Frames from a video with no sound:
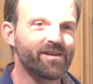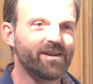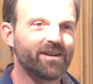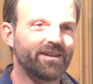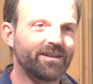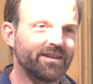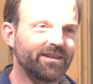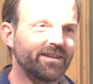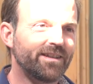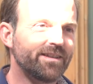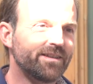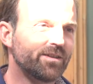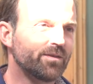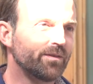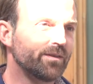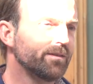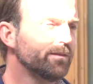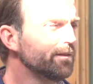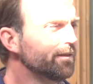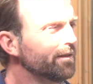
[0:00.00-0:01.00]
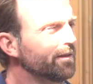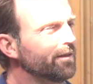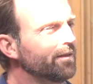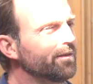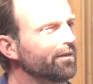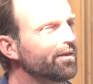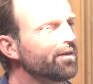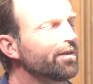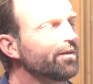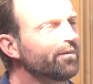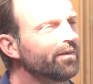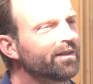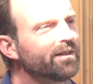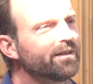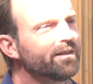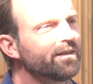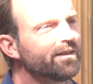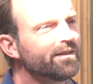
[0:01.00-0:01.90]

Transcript: and he's going, oh, so you want to